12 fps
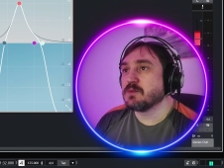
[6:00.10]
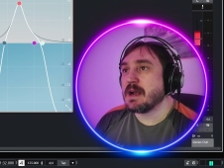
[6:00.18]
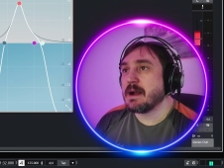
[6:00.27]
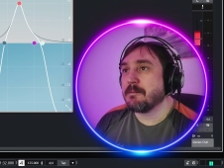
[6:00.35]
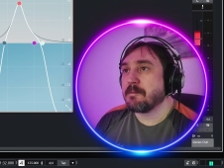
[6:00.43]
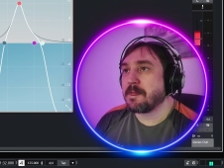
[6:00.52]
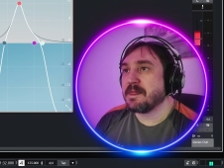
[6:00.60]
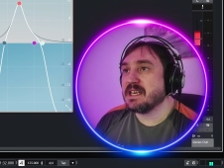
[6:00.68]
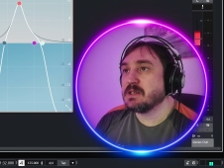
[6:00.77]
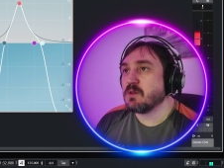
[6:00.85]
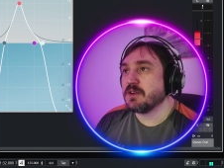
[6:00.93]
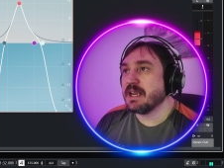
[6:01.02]
well,
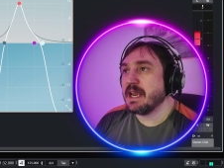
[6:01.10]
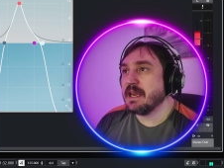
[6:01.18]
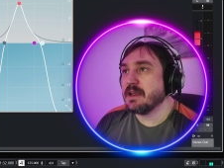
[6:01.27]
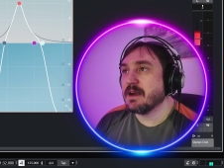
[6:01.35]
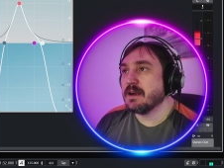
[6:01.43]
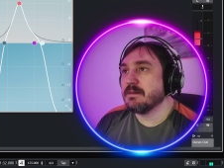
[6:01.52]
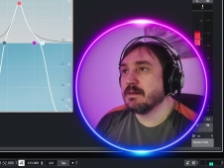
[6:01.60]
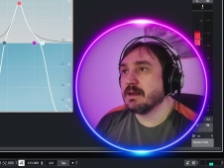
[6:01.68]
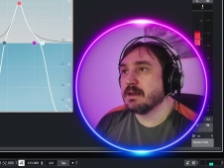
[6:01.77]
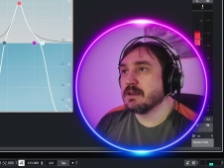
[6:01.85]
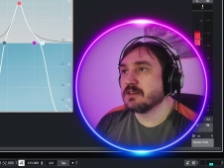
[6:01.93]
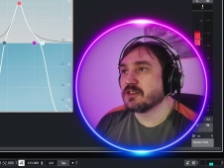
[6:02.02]
this one here,
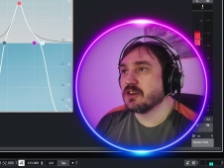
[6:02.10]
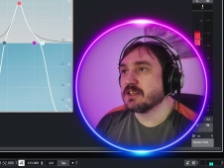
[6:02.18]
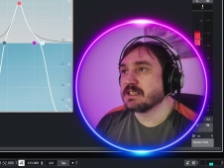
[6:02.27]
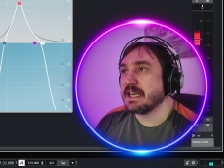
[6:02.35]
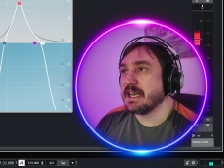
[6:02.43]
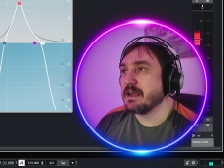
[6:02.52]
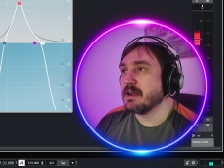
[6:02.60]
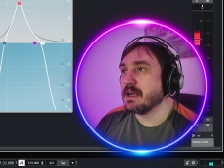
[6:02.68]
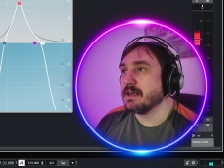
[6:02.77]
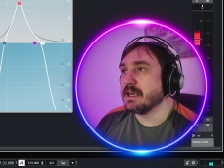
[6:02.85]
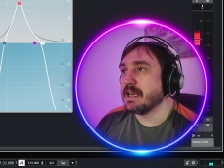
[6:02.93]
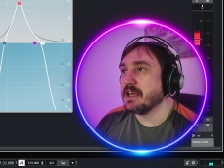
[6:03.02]
so it's here
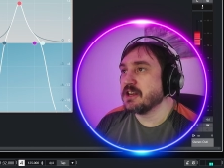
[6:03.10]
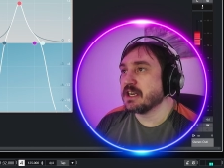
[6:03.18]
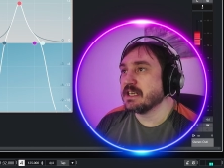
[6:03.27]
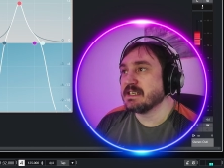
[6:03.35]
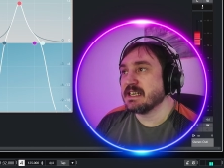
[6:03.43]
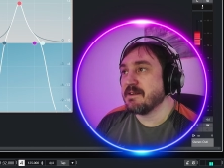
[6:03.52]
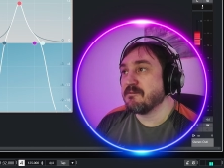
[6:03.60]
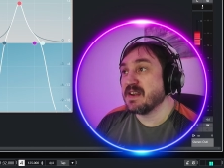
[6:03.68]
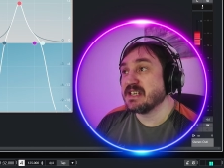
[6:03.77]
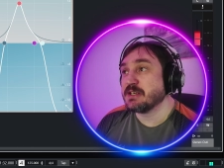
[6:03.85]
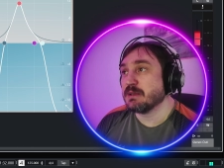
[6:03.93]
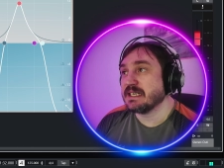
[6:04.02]
and here, you can see it,
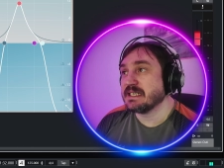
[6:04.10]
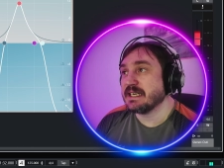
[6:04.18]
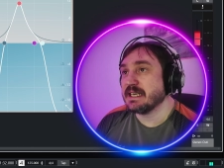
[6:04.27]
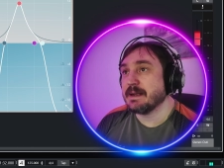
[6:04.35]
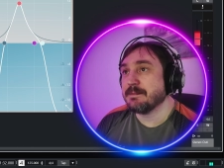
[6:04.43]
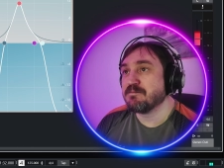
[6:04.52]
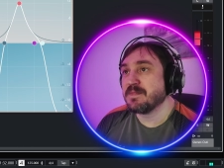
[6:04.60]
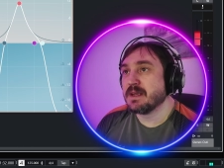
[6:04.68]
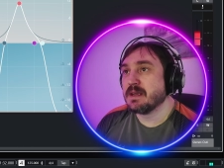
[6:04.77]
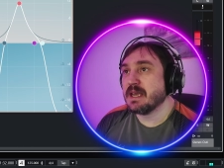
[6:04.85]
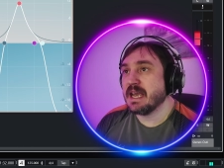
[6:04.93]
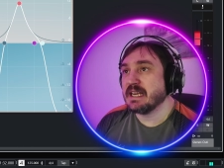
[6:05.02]
visually see it.
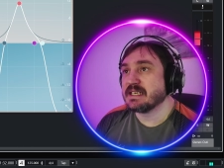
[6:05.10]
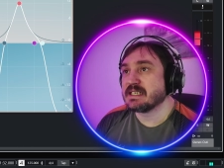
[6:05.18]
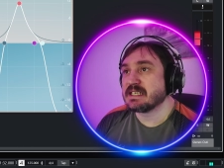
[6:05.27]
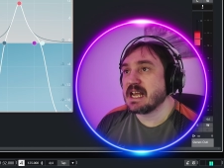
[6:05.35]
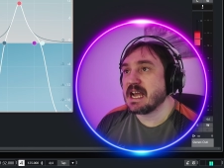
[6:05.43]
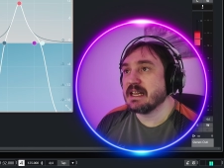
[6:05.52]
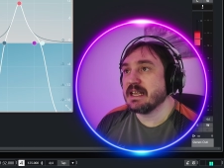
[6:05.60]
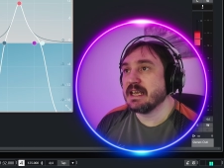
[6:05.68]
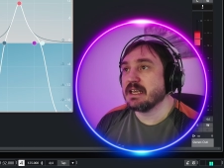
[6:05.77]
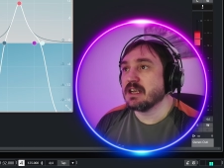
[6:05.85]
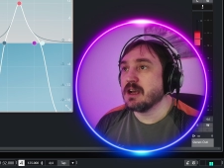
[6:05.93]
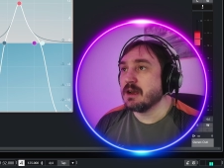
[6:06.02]
It's slightly
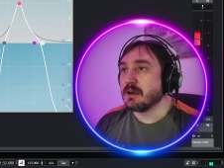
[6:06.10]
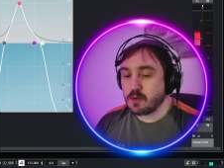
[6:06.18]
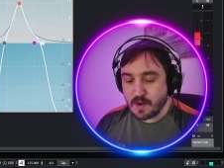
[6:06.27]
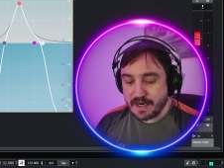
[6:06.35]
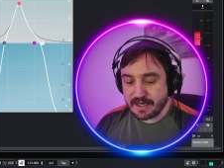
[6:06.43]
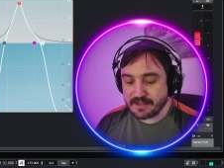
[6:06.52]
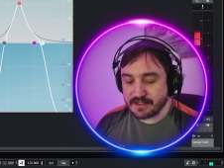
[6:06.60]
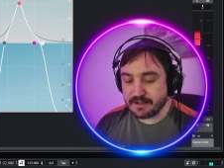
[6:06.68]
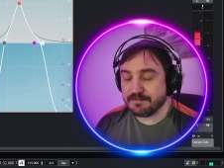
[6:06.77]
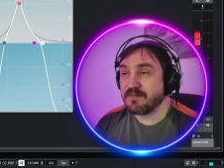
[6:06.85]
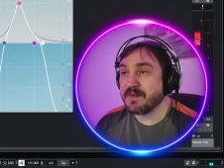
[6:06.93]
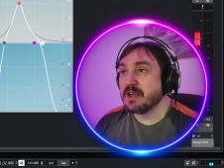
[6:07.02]
quieter.
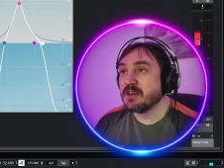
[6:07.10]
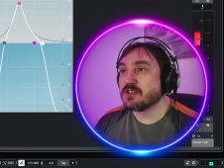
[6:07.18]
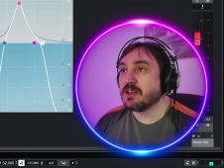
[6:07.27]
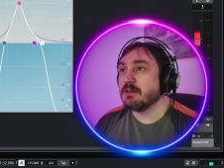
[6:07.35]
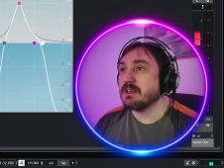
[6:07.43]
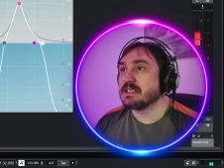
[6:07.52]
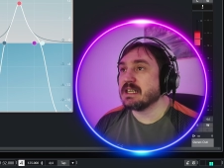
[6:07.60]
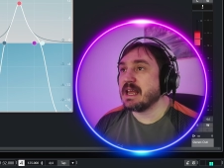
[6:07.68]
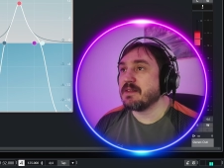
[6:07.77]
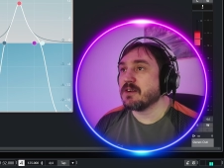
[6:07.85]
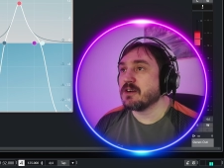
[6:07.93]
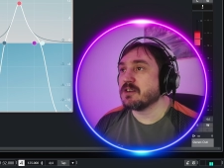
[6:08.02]
So I'm going to select
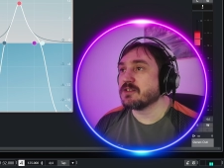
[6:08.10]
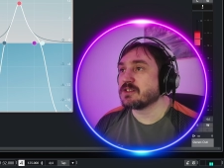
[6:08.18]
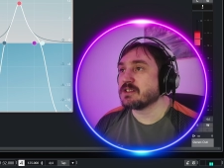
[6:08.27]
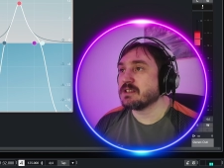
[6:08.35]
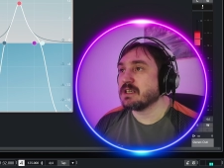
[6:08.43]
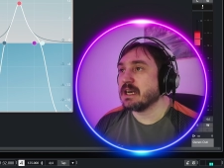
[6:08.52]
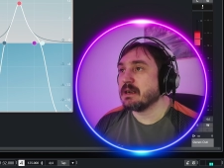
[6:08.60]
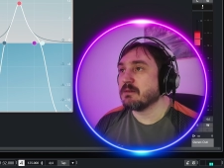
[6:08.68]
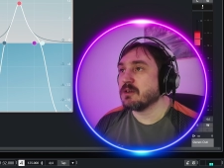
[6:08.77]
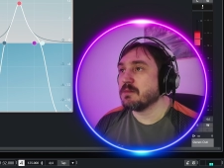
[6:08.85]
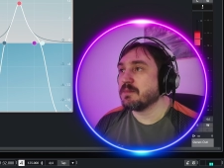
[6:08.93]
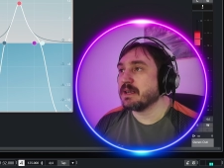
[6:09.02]
those. I'm
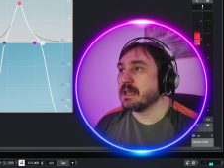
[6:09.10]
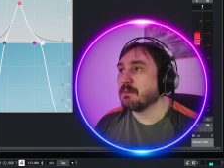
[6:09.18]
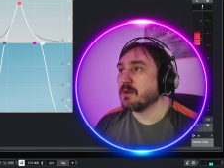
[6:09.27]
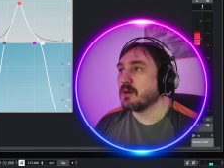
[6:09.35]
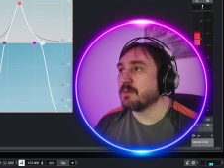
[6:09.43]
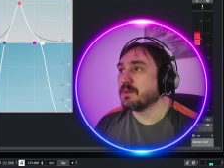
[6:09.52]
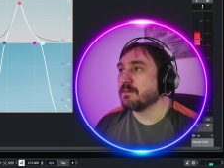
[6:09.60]
going to bring them up.